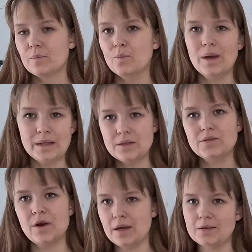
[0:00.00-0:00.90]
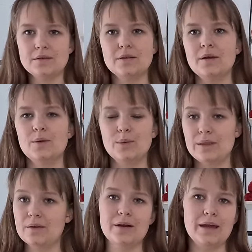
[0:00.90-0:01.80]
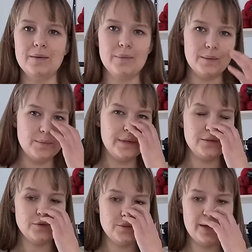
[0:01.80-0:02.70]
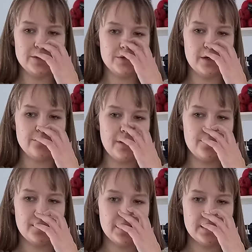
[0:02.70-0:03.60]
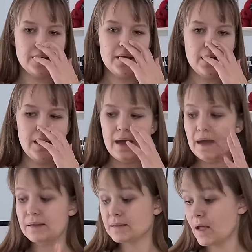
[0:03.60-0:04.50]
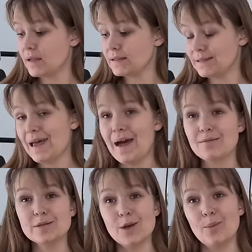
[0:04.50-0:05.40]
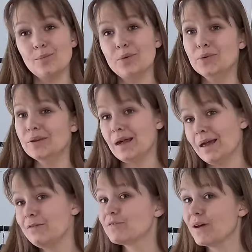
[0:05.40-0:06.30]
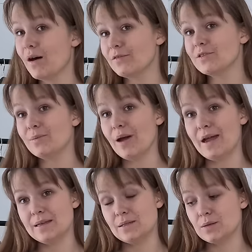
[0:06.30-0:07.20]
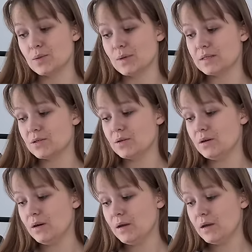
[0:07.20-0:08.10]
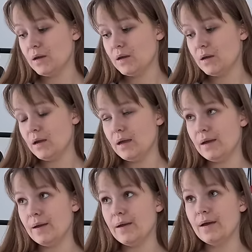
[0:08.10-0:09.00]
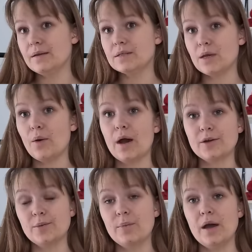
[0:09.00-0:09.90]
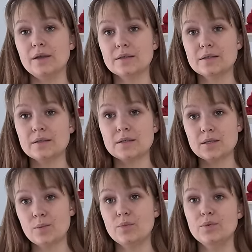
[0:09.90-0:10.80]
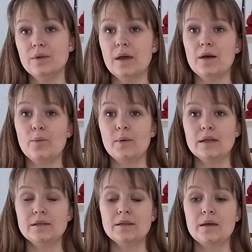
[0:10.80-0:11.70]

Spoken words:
make the right, with the gray Baby Merino to make the right fabric? And I did have some Puna left after my Hazel sweater. So I combined some Puna with